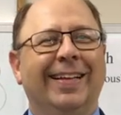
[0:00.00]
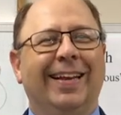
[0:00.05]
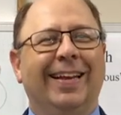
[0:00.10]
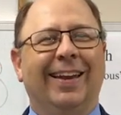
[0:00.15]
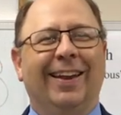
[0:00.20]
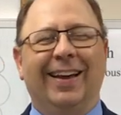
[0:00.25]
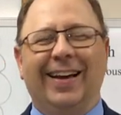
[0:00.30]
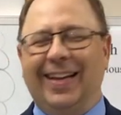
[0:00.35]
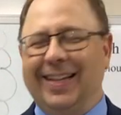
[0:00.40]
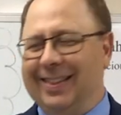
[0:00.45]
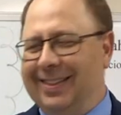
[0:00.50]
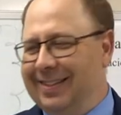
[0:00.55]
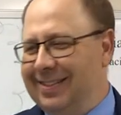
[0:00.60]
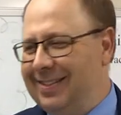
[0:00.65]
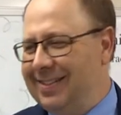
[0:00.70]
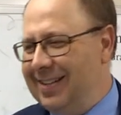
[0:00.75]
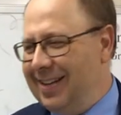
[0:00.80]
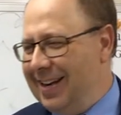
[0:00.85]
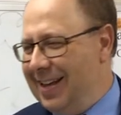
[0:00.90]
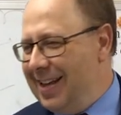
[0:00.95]
look at this
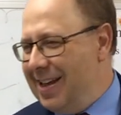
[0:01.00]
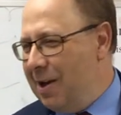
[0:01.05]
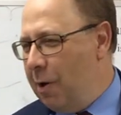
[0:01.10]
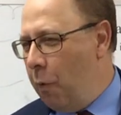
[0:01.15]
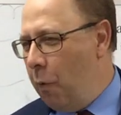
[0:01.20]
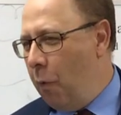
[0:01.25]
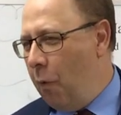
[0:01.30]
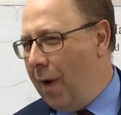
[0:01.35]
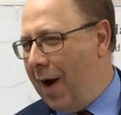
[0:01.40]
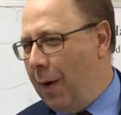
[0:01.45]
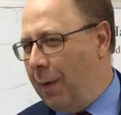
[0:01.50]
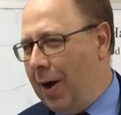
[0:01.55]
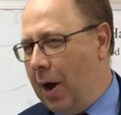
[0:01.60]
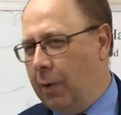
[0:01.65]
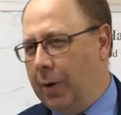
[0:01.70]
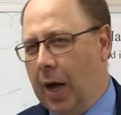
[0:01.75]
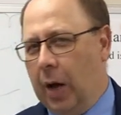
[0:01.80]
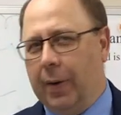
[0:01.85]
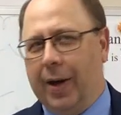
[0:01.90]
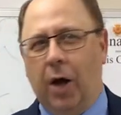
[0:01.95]
city. Wow,
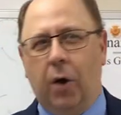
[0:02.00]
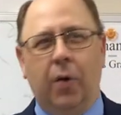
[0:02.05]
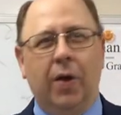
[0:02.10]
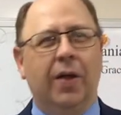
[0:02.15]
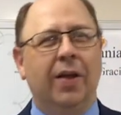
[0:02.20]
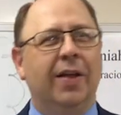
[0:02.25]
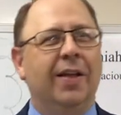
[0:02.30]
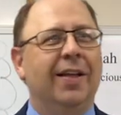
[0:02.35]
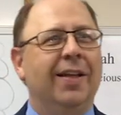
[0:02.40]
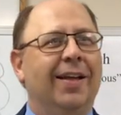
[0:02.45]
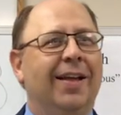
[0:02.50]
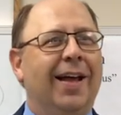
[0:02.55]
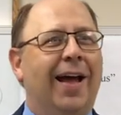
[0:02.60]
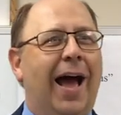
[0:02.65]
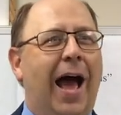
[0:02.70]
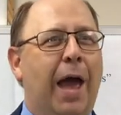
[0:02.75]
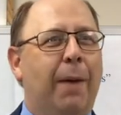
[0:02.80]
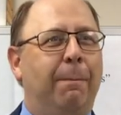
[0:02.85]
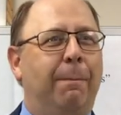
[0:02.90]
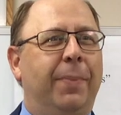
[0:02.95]
wow, wow, wow.
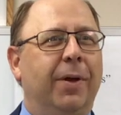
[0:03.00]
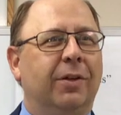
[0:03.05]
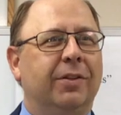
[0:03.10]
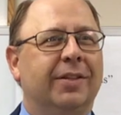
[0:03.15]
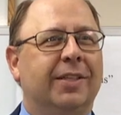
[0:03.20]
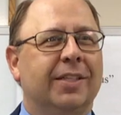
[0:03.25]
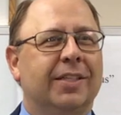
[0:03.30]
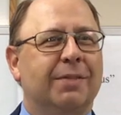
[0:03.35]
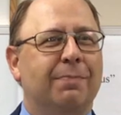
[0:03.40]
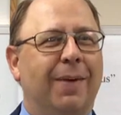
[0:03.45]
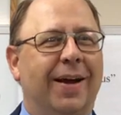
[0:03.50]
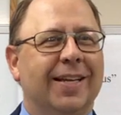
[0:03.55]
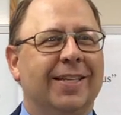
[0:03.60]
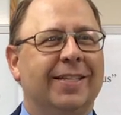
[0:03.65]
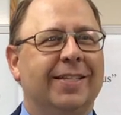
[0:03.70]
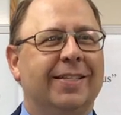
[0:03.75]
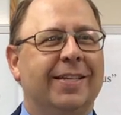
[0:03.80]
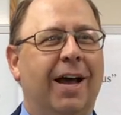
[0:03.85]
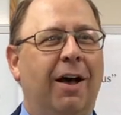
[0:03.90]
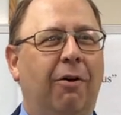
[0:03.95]
I built this
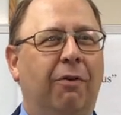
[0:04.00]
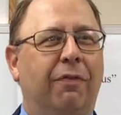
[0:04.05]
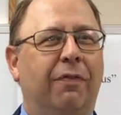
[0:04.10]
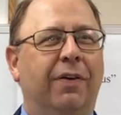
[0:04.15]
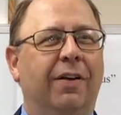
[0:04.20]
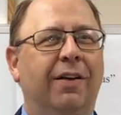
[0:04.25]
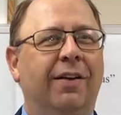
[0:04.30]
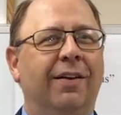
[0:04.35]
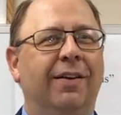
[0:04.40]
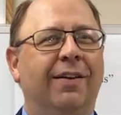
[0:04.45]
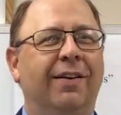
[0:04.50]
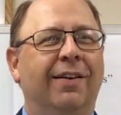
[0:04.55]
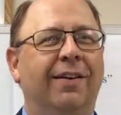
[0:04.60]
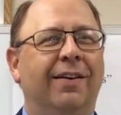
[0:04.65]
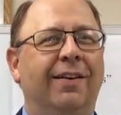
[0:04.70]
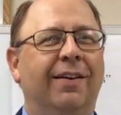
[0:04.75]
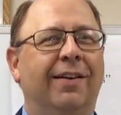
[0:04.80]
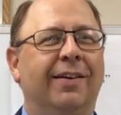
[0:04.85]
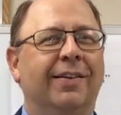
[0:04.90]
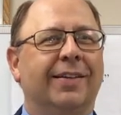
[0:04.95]
myself
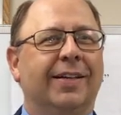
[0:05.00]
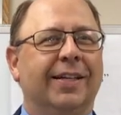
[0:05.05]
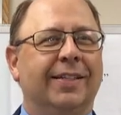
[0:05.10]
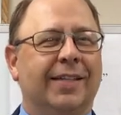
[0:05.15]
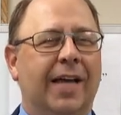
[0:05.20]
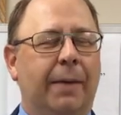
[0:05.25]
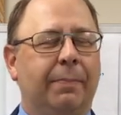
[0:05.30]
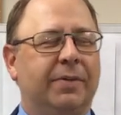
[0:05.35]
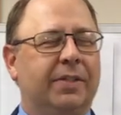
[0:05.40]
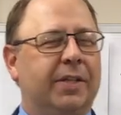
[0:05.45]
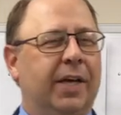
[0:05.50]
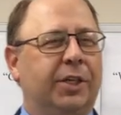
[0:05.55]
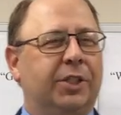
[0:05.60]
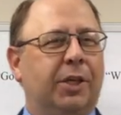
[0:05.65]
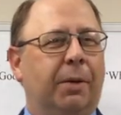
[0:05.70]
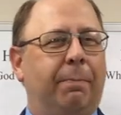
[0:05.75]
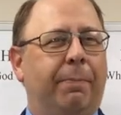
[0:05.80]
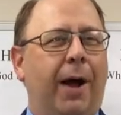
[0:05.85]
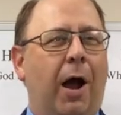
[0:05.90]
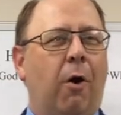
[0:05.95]
because I'm such
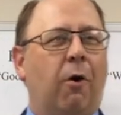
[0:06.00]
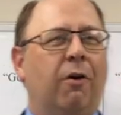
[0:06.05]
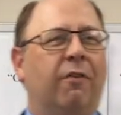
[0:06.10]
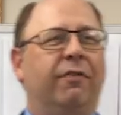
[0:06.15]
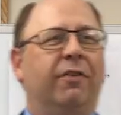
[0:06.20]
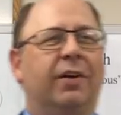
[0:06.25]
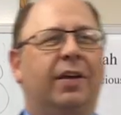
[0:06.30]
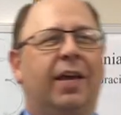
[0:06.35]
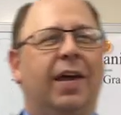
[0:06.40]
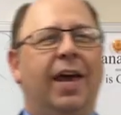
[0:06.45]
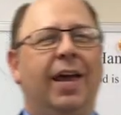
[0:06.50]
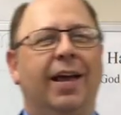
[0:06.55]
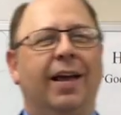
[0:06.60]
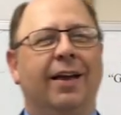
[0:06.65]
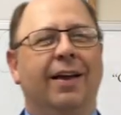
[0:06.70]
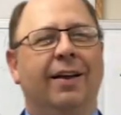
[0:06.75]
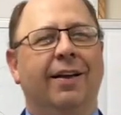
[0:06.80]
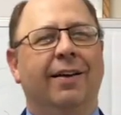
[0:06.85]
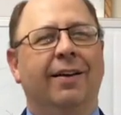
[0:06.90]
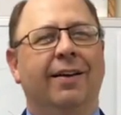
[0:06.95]
a powerful
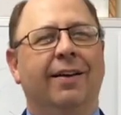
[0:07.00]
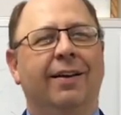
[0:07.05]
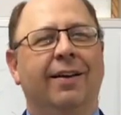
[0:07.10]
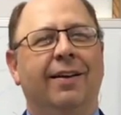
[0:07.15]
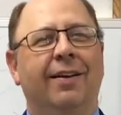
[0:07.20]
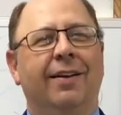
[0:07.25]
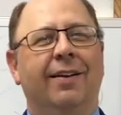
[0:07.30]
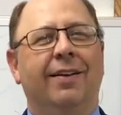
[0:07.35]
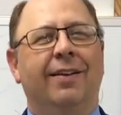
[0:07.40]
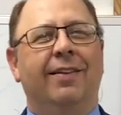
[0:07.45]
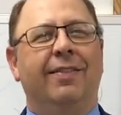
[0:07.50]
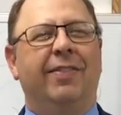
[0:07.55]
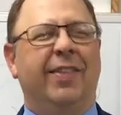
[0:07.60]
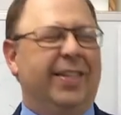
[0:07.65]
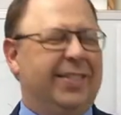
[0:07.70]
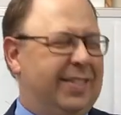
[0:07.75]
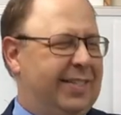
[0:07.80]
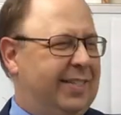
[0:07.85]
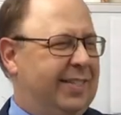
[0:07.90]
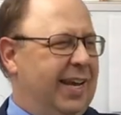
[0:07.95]
king.
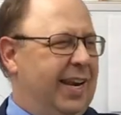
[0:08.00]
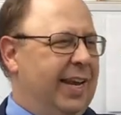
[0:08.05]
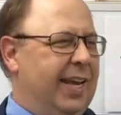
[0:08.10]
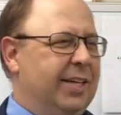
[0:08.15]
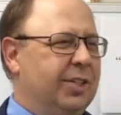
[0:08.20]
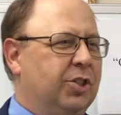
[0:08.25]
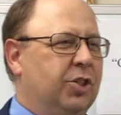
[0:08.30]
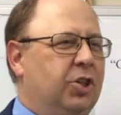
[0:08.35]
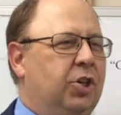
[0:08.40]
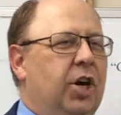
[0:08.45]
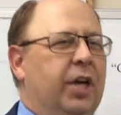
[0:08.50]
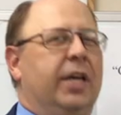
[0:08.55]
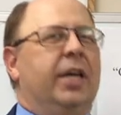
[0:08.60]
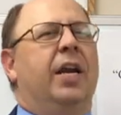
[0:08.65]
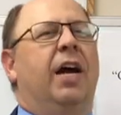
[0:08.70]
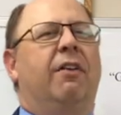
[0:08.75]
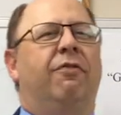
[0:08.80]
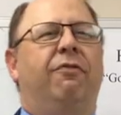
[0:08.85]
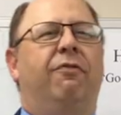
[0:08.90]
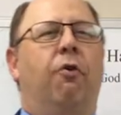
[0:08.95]
This city is good
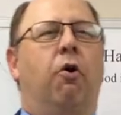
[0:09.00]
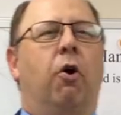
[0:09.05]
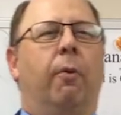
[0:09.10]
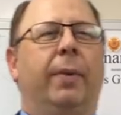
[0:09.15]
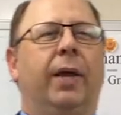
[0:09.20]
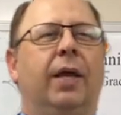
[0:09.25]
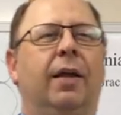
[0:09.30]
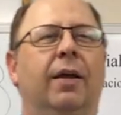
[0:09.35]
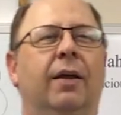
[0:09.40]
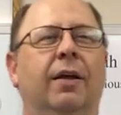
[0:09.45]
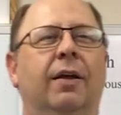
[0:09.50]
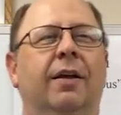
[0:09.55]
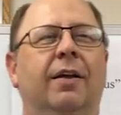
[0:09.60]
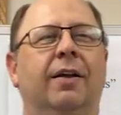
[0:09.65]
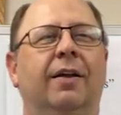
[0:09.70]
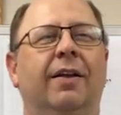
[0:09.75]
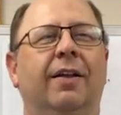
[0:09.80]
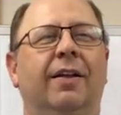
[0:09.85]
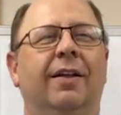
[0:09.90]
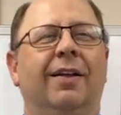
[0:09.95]
enough for me.
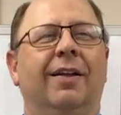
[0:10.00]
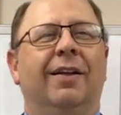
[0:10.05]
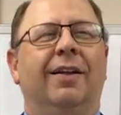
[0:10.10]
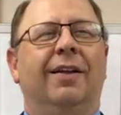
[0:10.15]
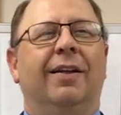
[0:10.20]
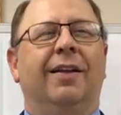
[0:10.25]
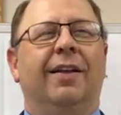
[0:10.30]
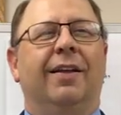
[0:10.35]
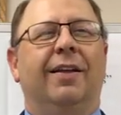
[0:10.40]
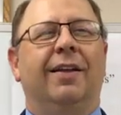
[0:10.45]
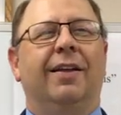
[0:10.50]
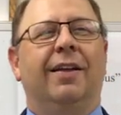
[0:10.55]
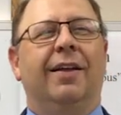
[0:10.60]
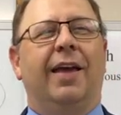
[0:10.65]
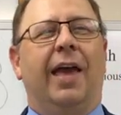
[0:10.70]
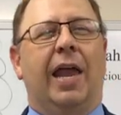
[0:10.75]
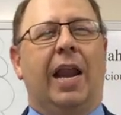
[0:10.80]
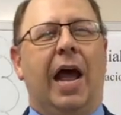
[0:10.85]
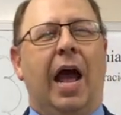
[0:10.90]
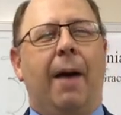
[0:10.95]

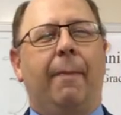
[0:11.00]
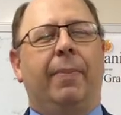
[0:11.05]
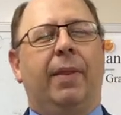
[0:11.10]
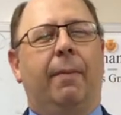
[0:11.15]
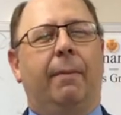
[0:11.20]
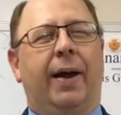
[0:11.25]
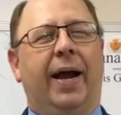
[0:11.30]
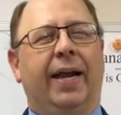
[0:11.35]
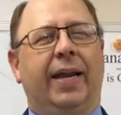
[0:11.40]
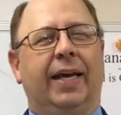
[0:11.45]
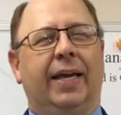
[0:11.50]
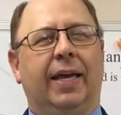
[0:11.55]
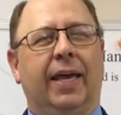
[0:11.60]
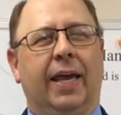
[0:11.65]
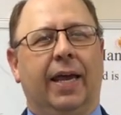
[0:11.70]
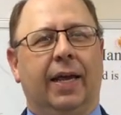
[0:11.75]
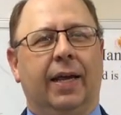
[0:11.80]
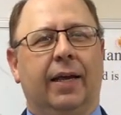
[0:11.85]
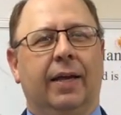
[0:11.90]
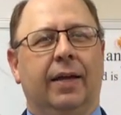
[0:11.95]
And I'm the mighty
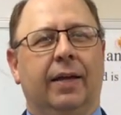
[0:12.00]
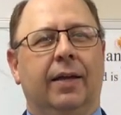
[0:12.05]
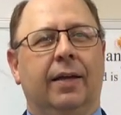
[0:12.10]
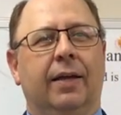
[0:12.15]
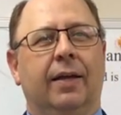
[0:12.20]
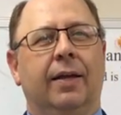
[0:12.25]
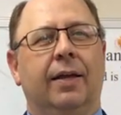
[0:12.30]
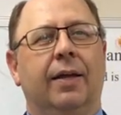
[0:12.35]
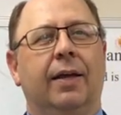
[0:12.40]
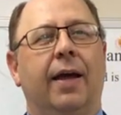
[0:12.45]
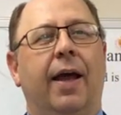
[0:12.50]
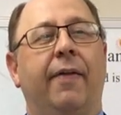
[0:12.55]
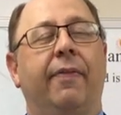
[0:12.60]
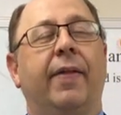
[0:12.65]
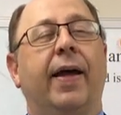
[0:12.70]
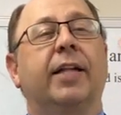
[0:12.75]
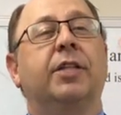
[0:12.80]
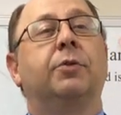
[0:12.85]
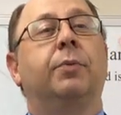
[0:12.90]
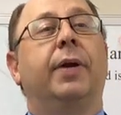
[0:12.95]
king. And
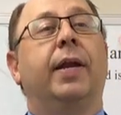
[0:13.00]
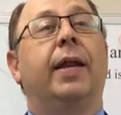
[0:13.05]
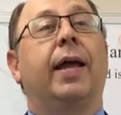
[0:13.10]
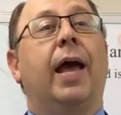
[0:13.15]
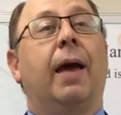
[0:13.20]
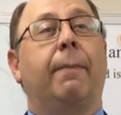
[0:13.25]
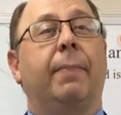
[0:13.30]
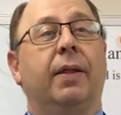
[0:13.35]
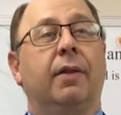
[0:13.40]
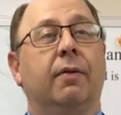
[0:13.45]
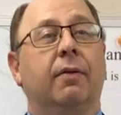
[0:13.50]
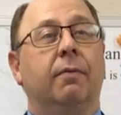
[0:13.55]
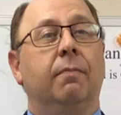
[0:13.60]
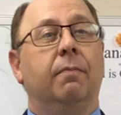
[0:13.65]
that's what had happened.